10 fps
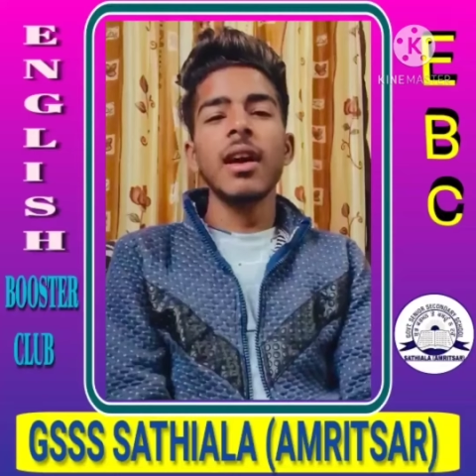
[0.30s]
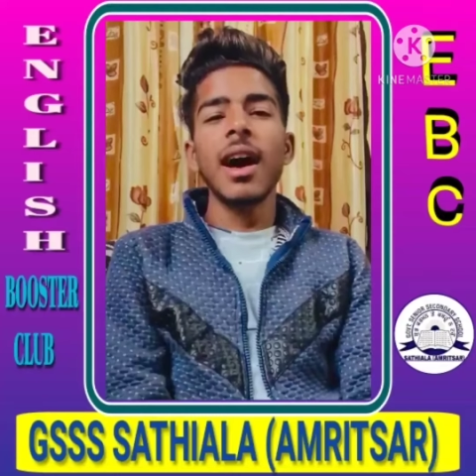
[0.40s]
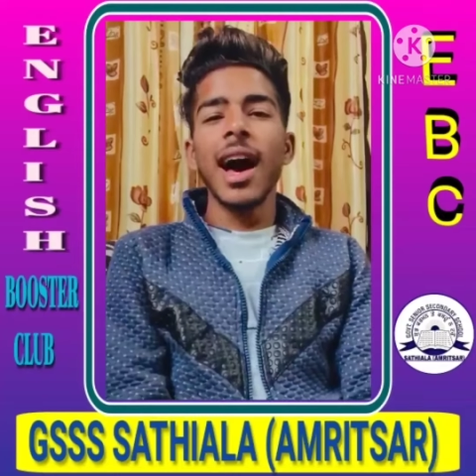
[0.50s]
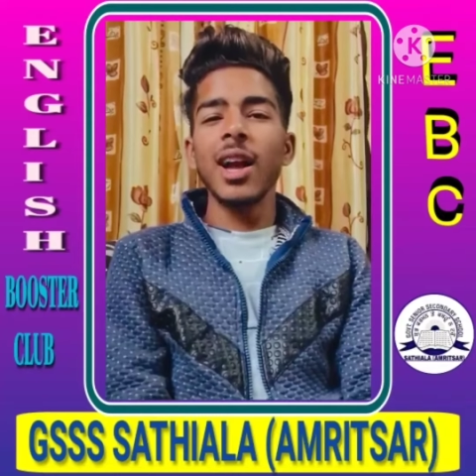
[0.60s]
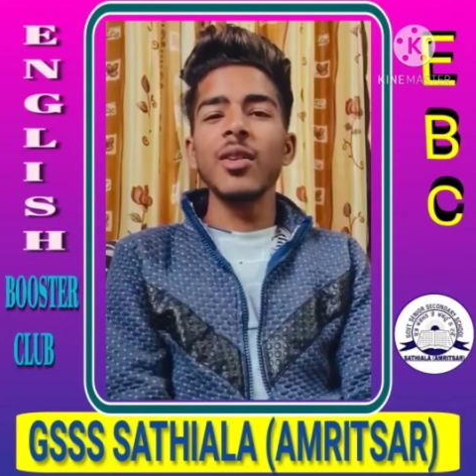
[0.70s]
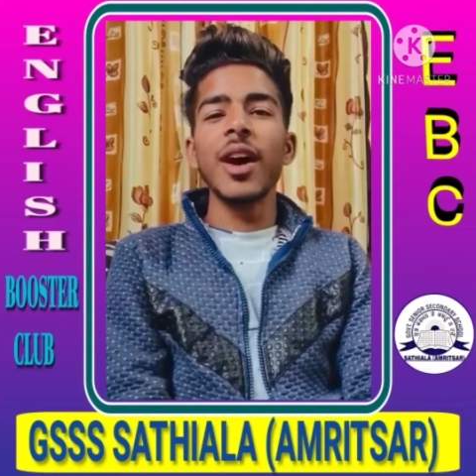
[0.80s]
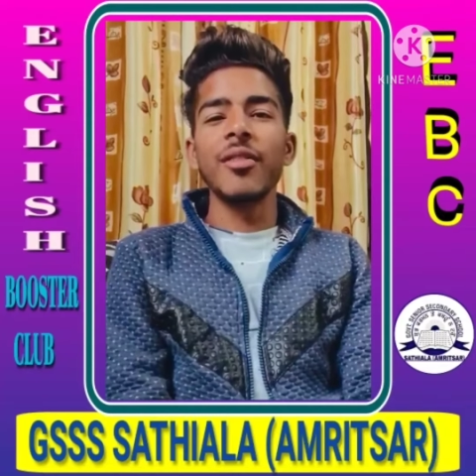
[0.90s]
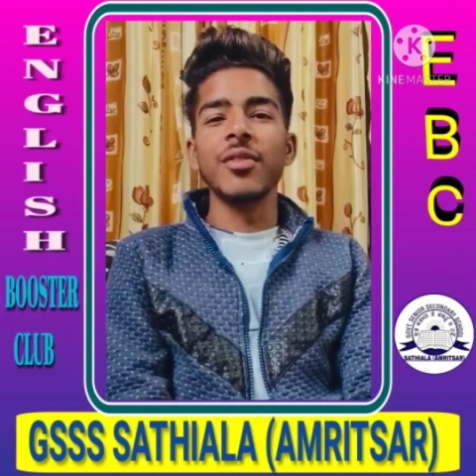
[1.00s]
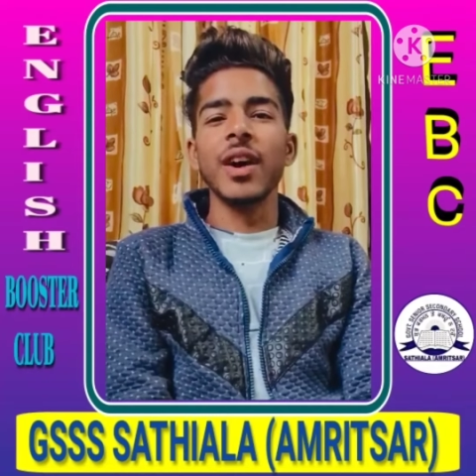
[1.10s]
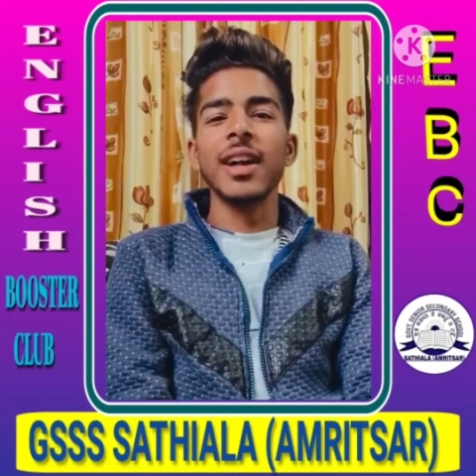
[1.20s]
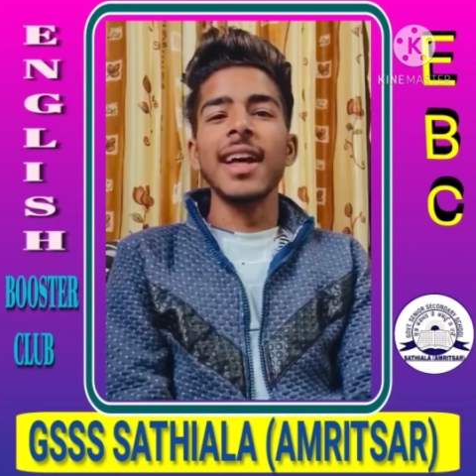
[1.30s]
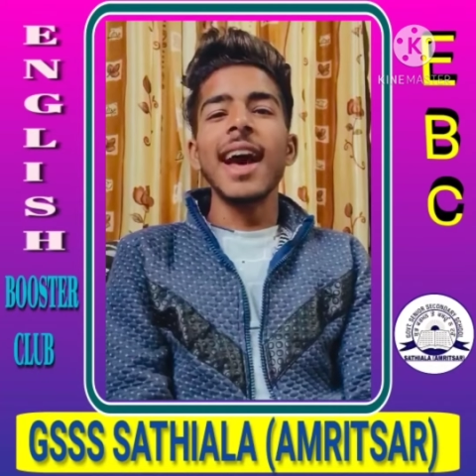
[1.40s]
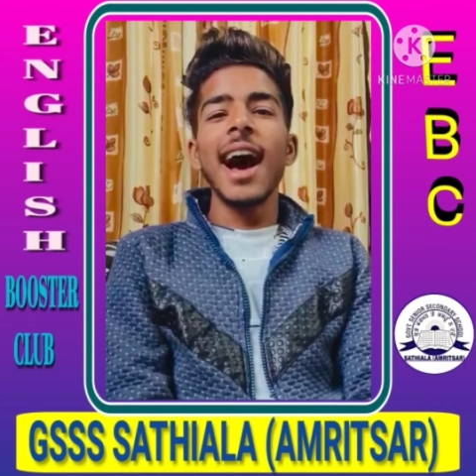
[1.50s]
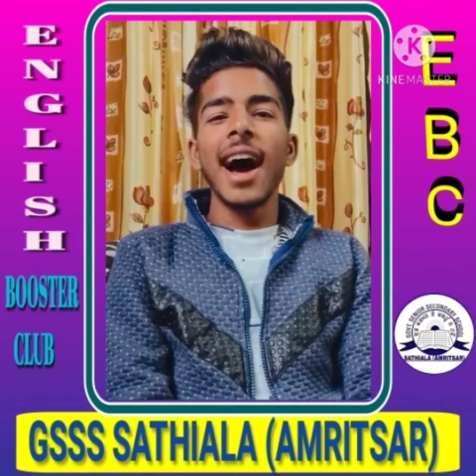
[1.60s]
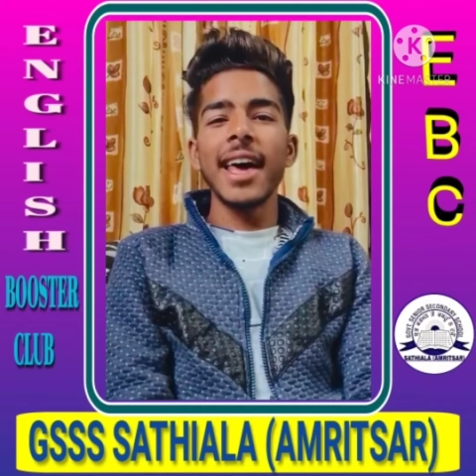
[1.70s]
Hello everyone,
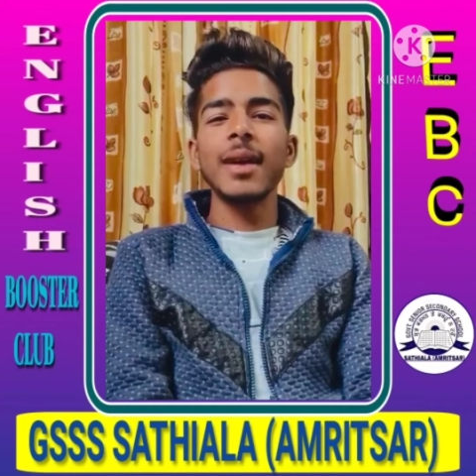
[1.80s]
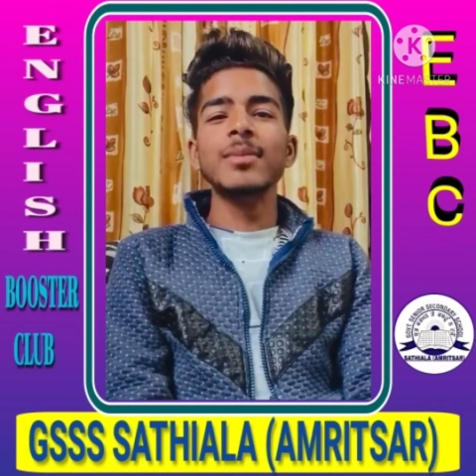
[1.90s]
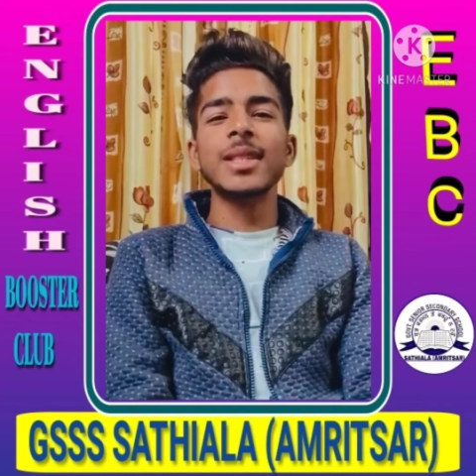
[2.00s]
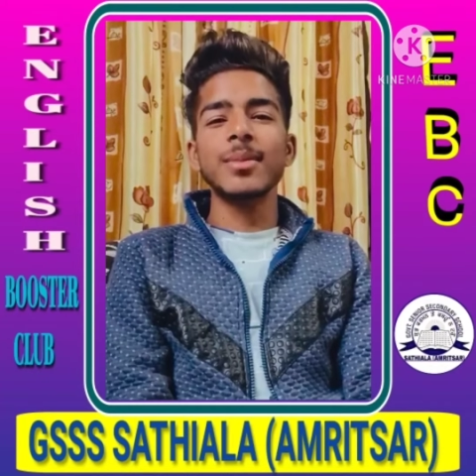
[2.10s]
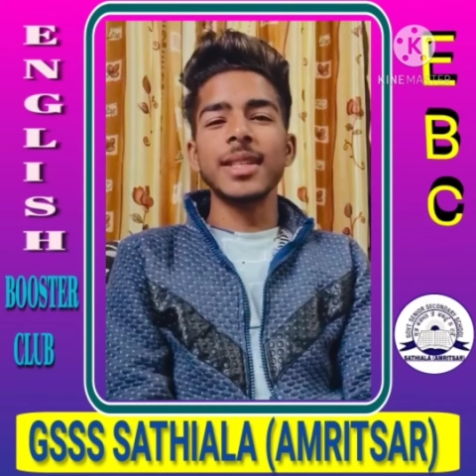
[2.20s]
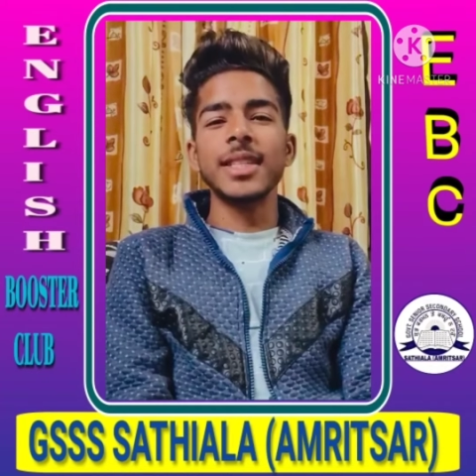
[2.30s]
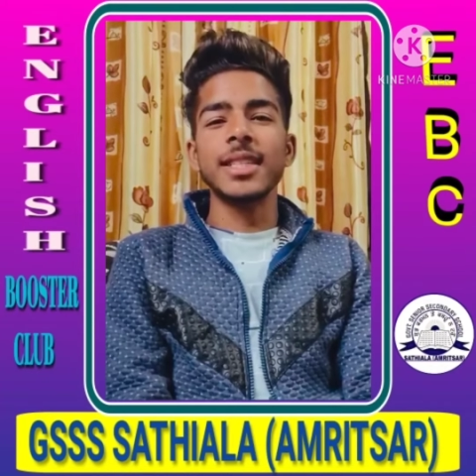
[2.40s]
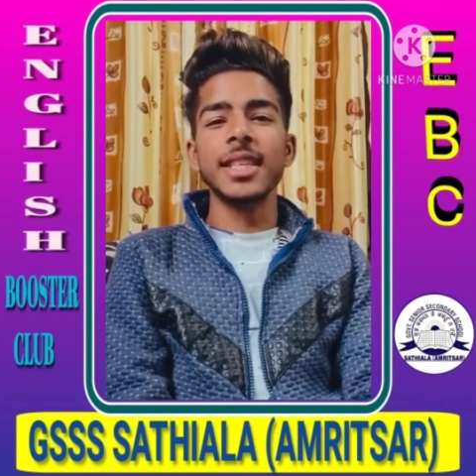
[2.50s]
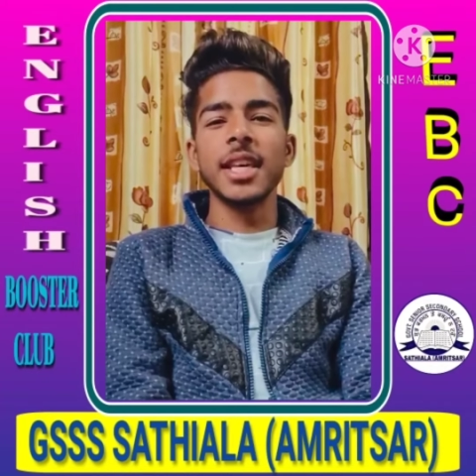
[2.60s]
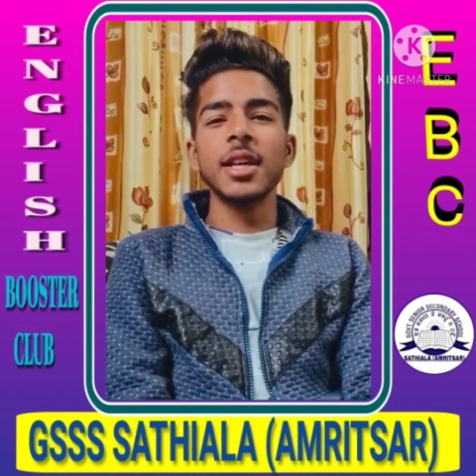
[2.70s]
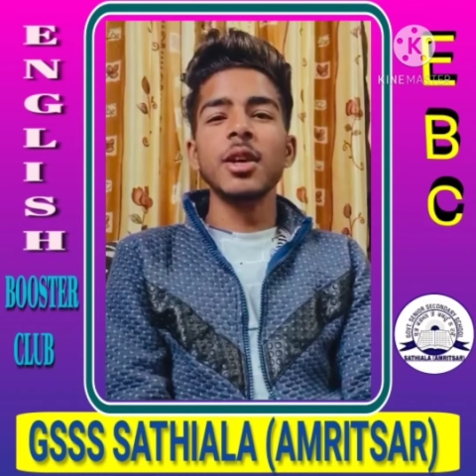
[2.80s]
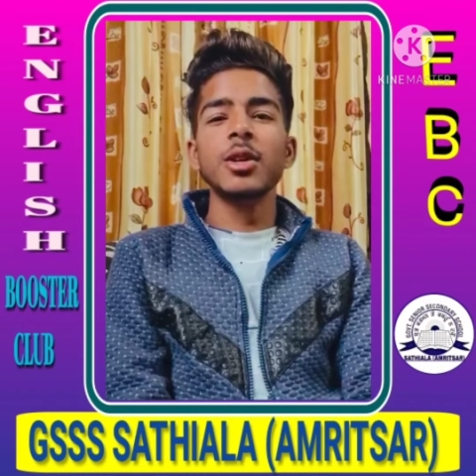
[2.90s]
I am Simranjit Singh,